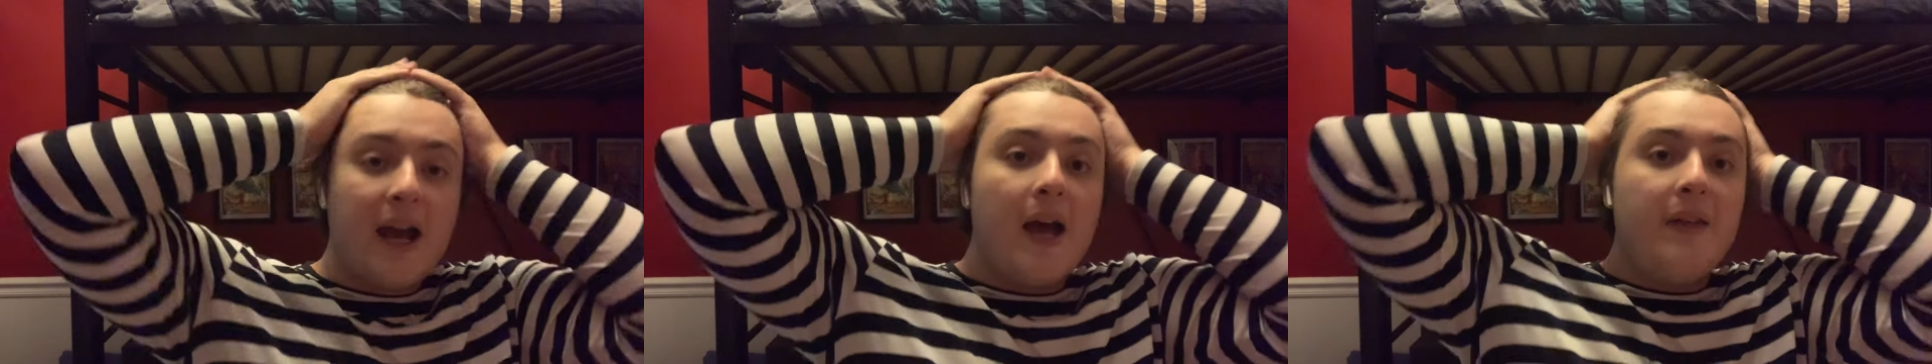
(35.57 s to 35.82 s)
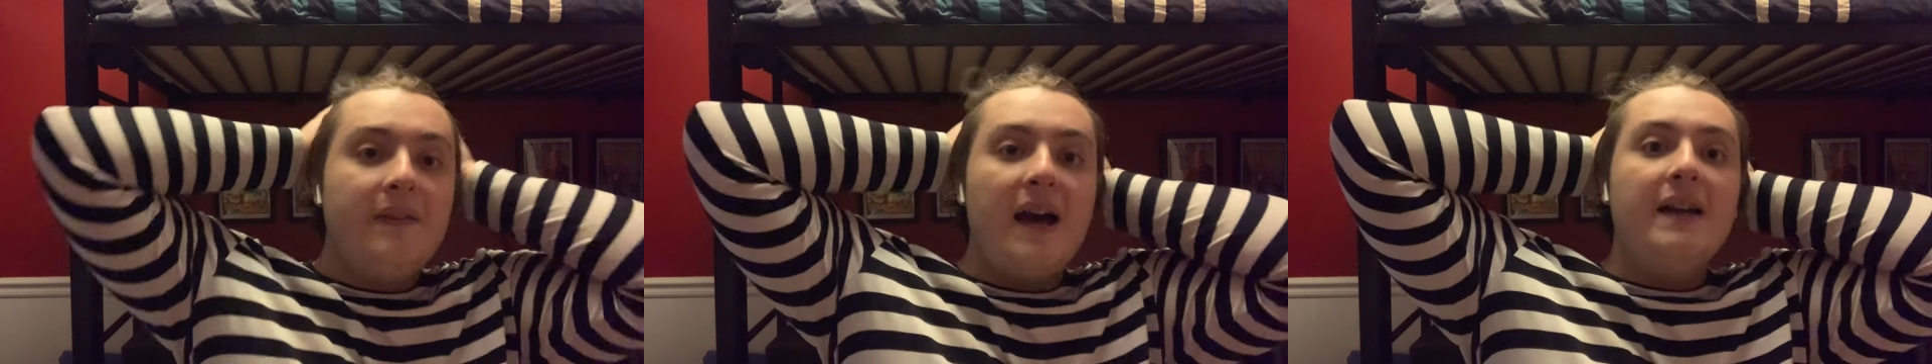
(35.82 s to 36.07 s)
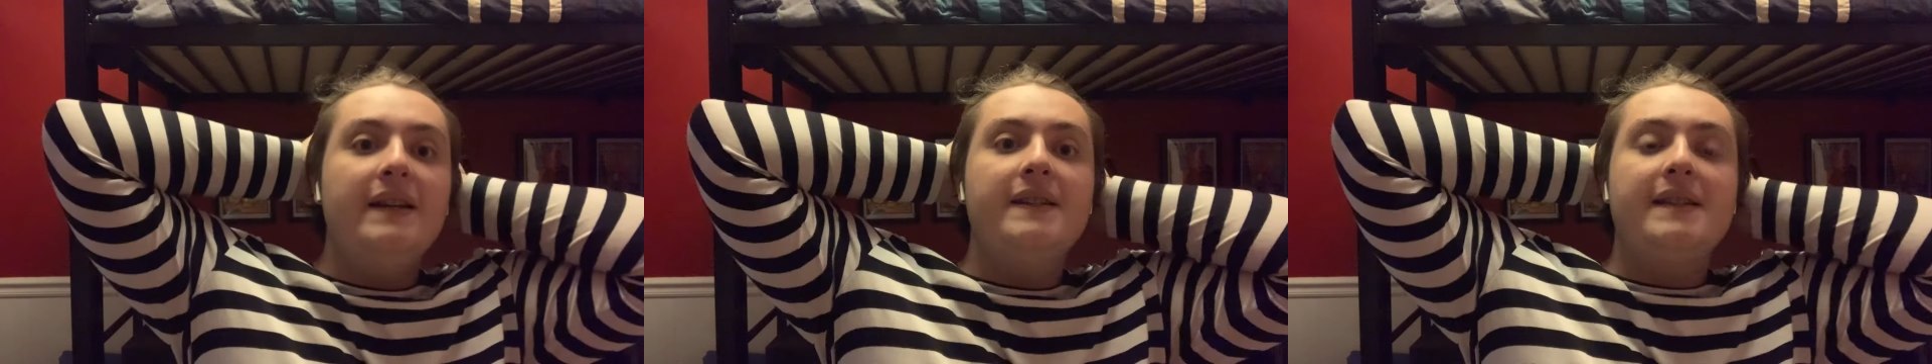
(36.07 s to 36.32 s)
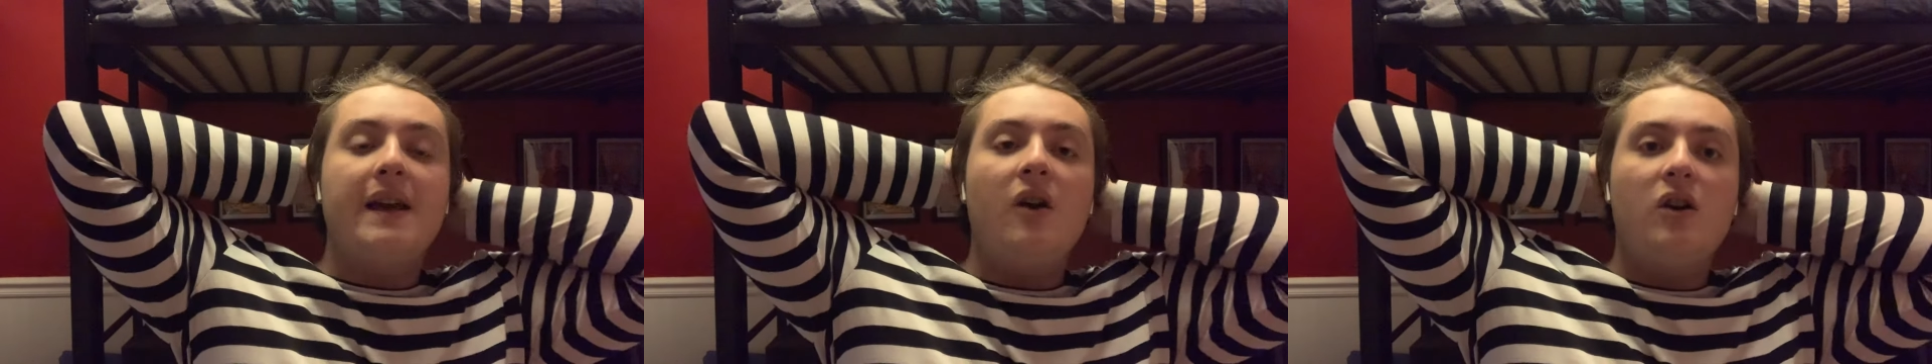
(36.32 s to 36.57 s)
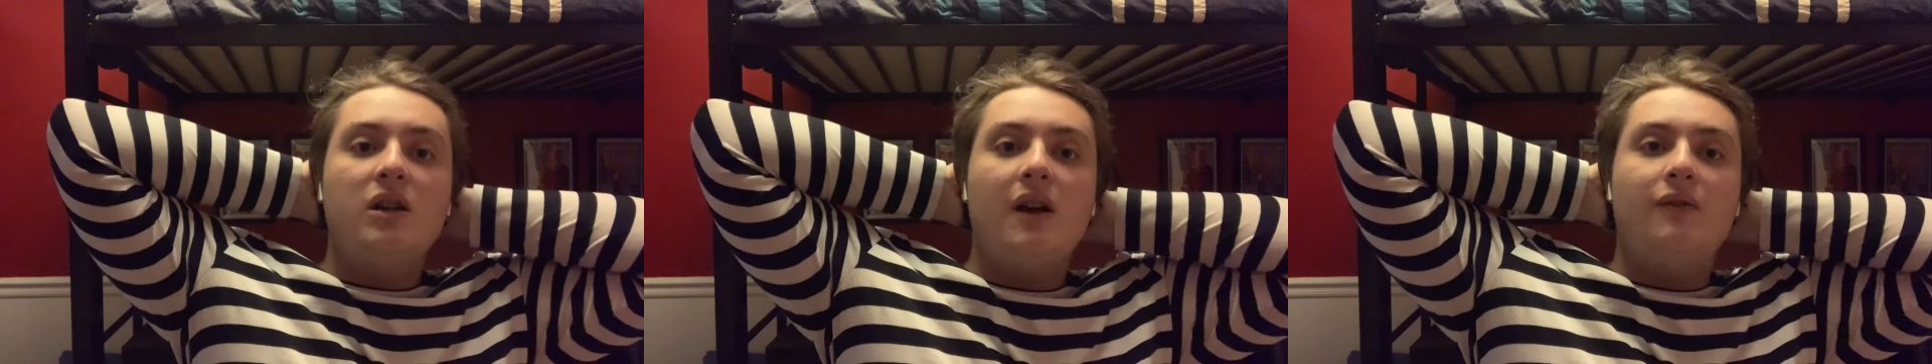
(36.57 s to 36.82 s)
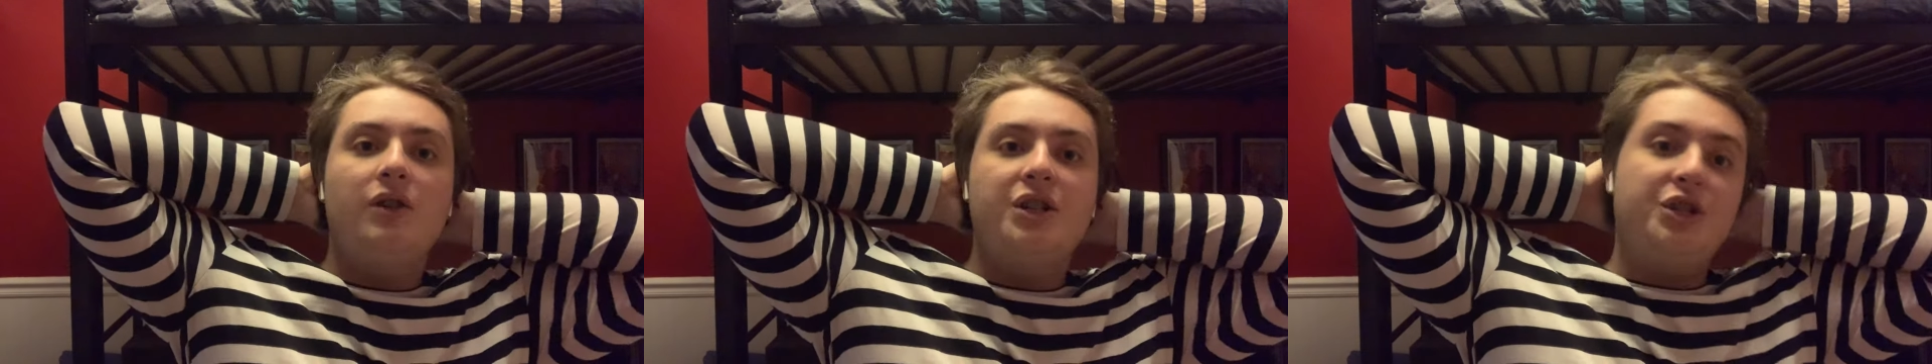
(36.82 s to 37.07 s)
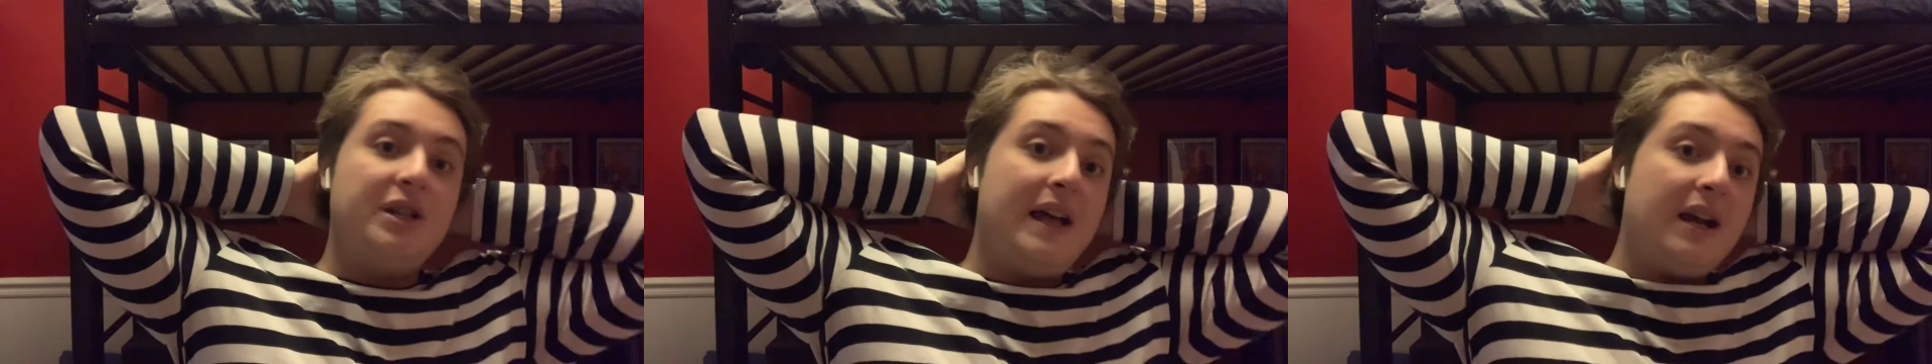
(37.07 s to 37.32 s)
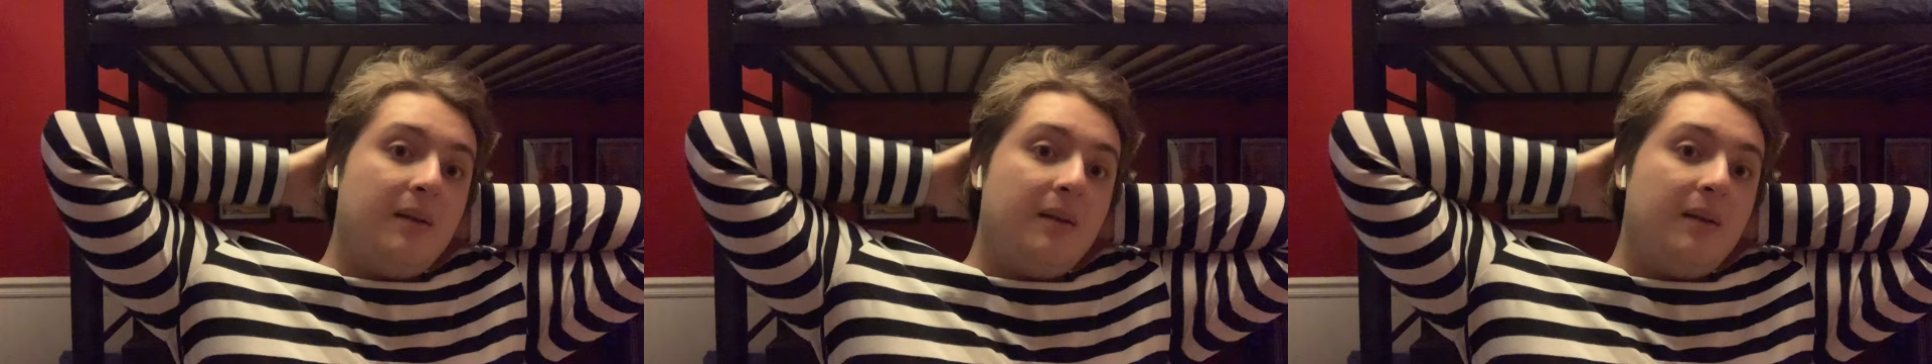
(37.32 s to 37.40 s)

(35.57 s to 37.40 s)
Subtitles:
and that is a hardcover edition